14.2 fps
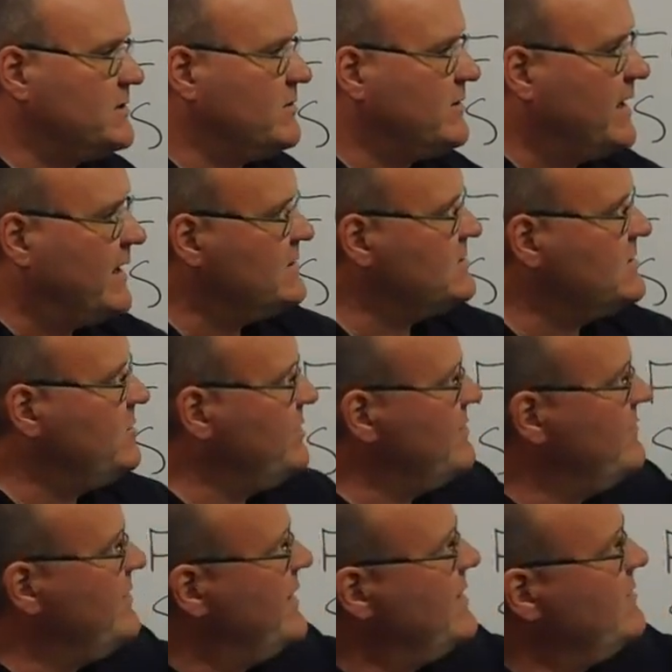So not simply
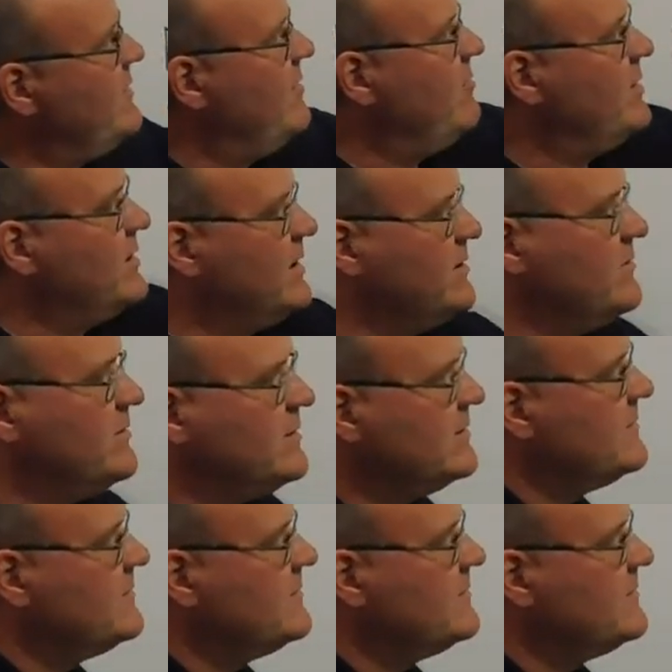dividing by 100,